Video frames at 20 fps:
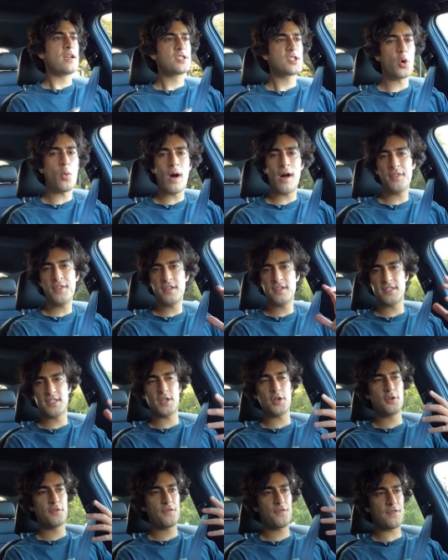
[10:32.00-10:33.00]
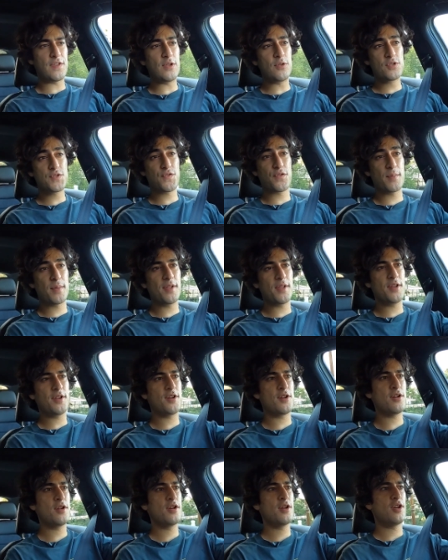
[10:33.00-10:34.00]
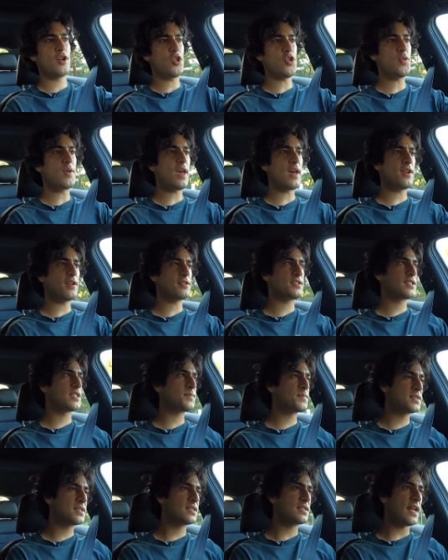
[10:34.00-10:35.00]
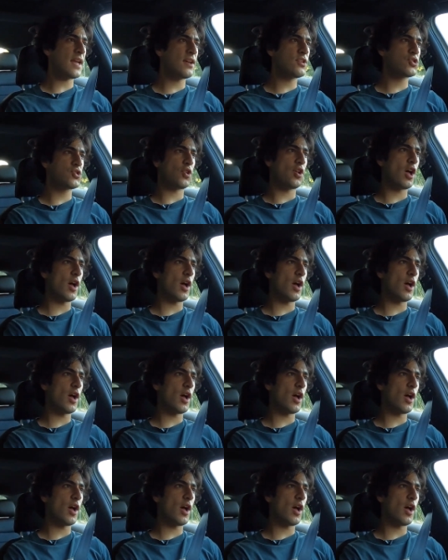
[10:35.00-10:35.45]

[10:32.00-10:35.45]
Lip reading: So while the interior feels familiar, you get a substantial